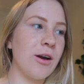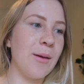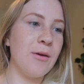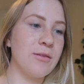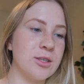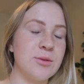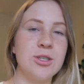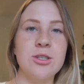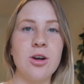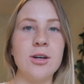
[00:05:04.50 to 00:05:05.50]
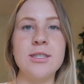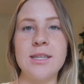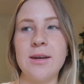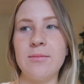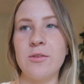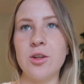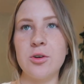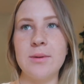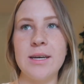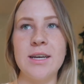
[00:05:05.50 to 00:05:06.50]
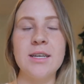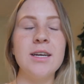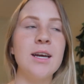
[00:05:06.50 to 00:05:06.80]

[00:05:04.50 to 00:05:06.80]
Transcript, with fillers: came over, so we just talked to them for a little bit.